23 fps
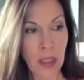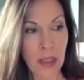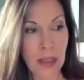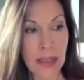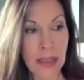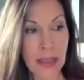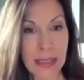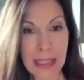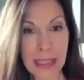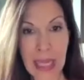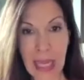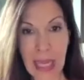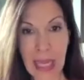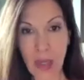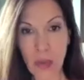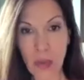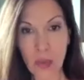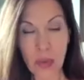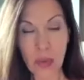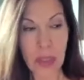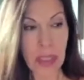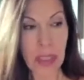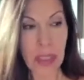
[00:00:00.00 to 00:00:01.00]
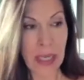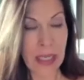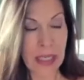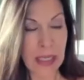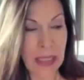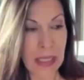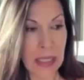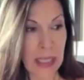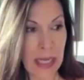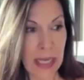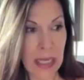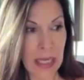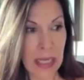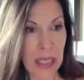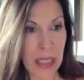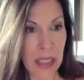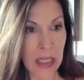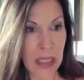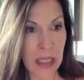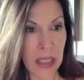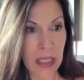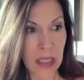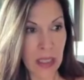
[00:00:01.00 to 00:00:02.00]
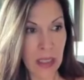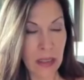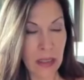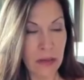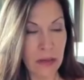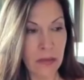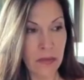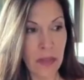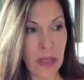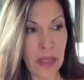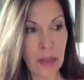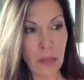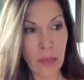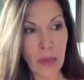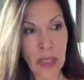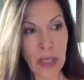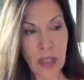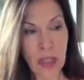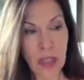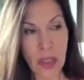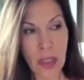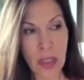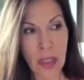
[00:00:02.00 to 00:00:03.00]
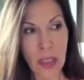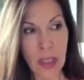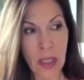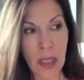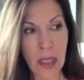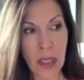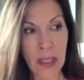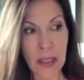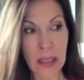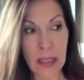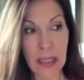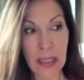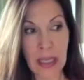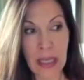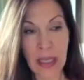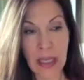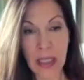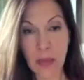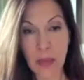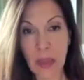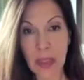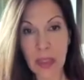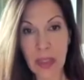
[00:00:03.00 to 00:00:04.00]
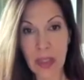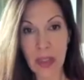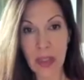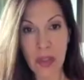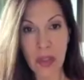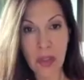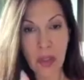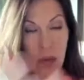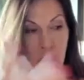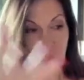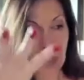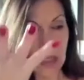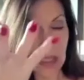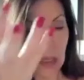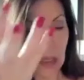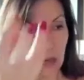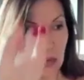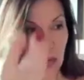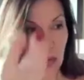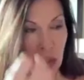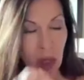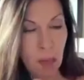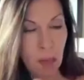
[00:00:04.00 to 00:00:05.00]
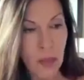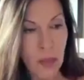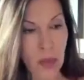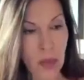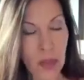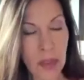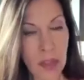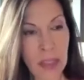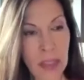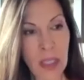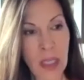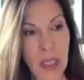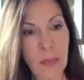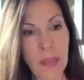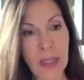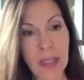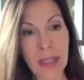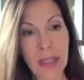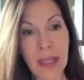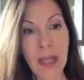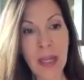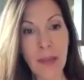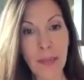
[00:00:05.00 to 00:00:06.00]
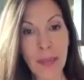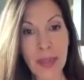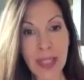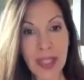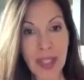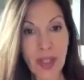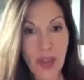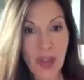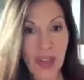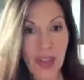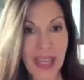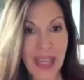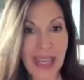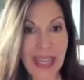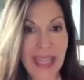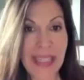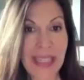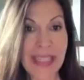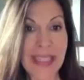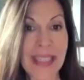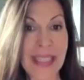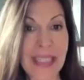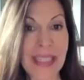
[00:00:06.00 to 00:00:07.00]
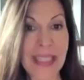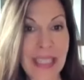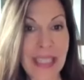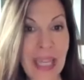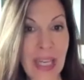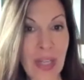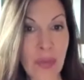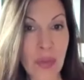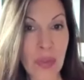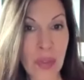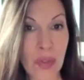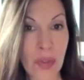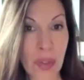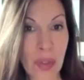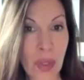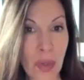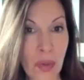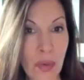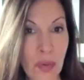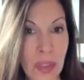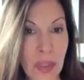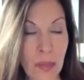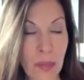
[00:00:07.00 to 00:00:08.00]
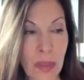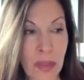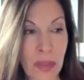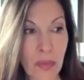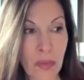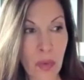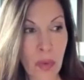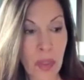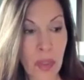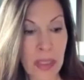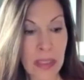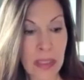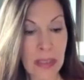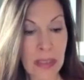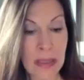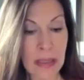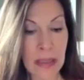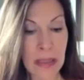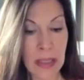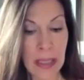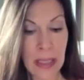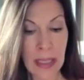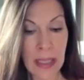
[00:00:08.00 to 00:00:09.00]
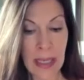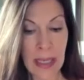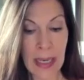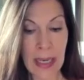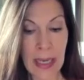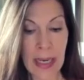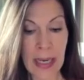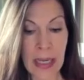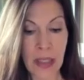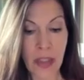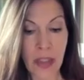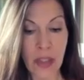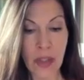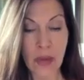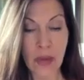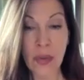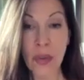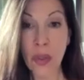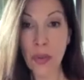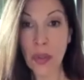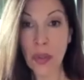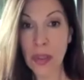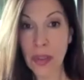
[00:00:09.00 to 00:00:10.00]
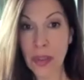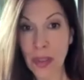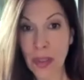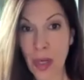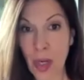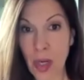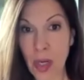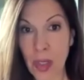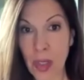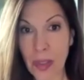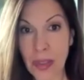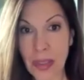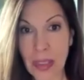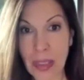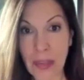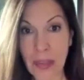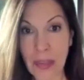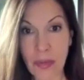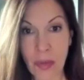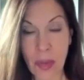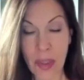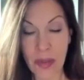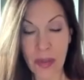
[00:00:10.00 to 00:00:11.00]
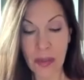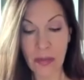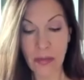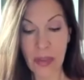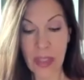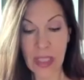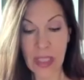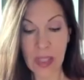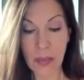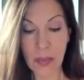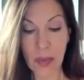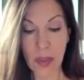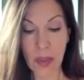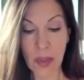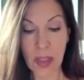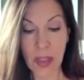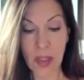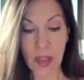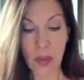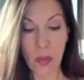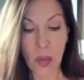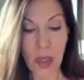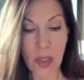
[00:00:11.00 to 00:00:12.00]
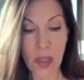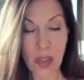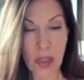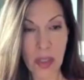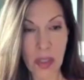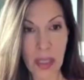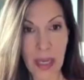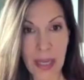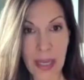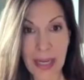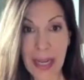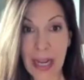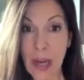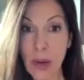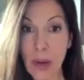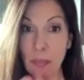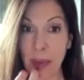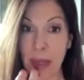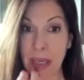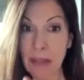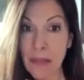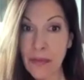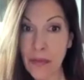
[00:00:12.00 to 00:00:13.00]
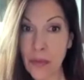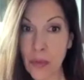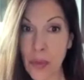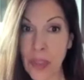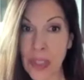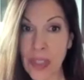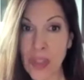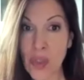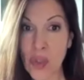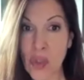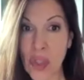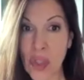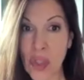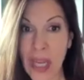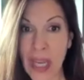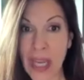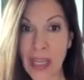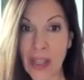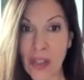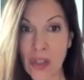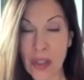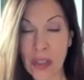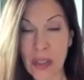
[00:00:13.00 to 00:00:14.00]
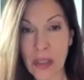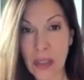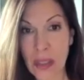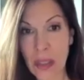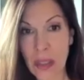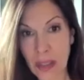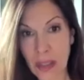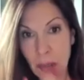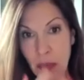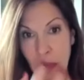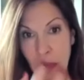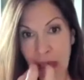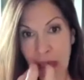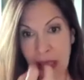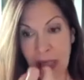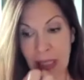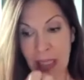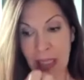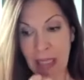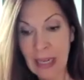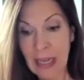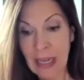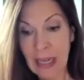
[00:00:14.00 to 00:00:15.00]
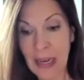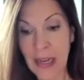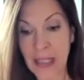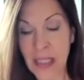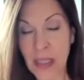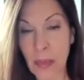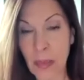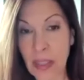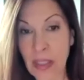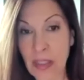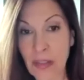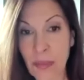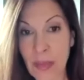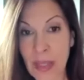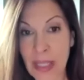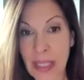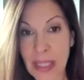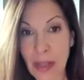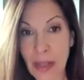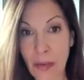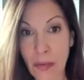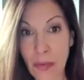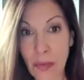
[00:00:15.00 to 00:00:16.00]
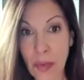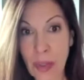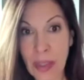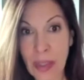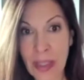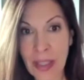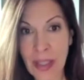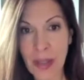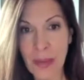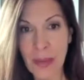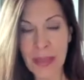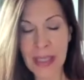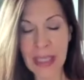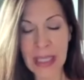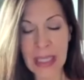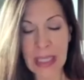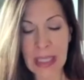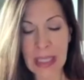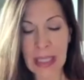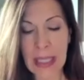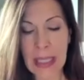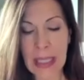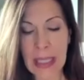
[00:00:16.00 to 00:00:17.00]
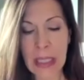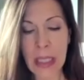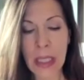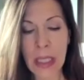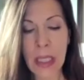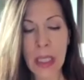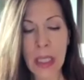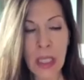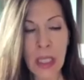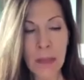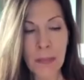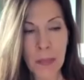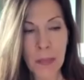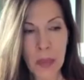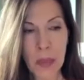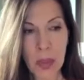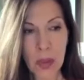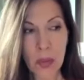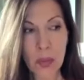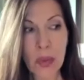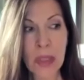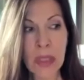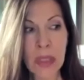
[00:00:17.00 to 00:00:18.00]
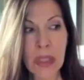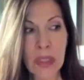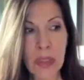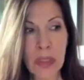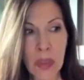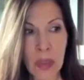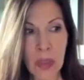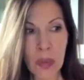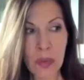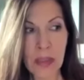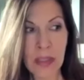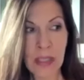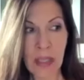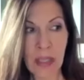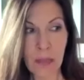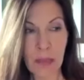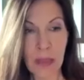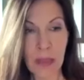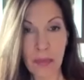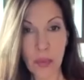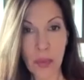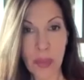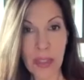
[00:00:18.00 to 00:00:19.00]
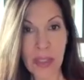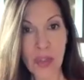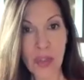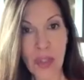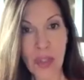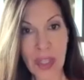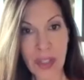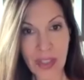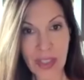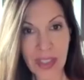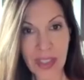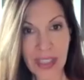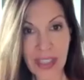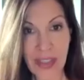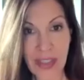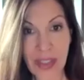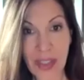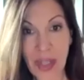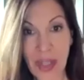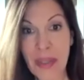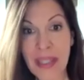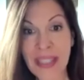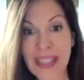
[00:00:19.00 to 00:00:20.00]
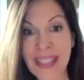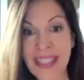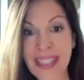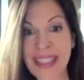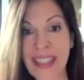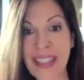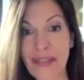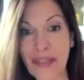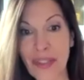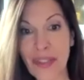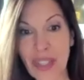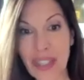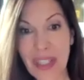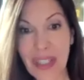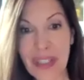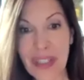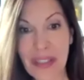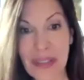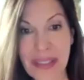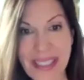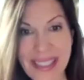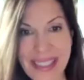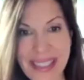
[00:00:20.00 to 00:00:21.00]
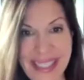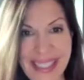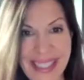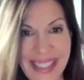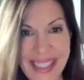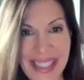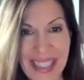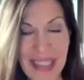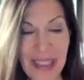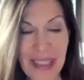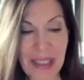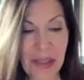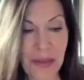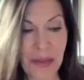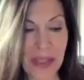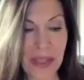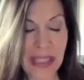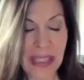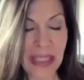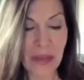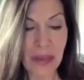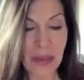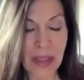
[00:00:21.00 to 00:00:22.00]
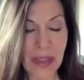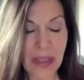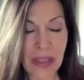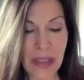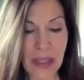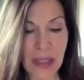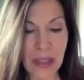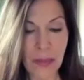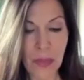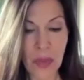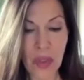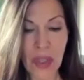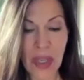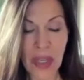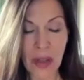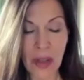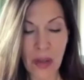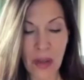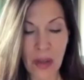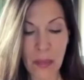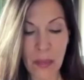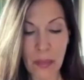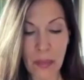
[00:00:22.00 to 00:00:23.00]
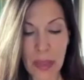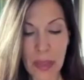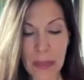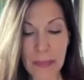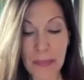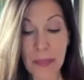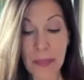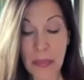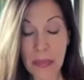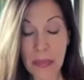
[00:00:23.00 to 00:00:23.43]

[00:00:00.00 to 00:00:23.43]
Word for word: sound and light and vibration and um, like I explained years ago the sacred geometries that come in but it creates the sound and tones in my voice and you'll notice on if you're on the Facebook and you watch that how my voice changes because the Pleiadian aspect of myself really comes in then You'll really notice how my voice changes there. It's always done that for years uh, when I would um, channel them, but